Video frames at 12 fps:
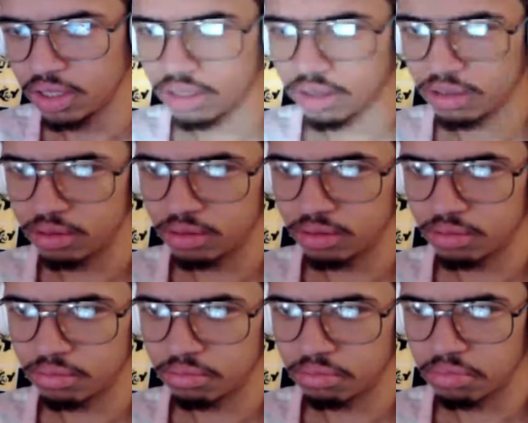weeks.
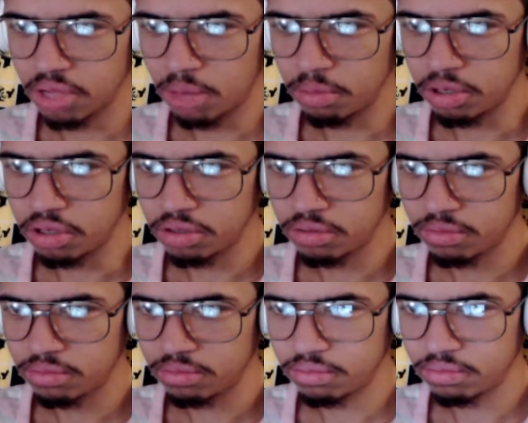Over the years, my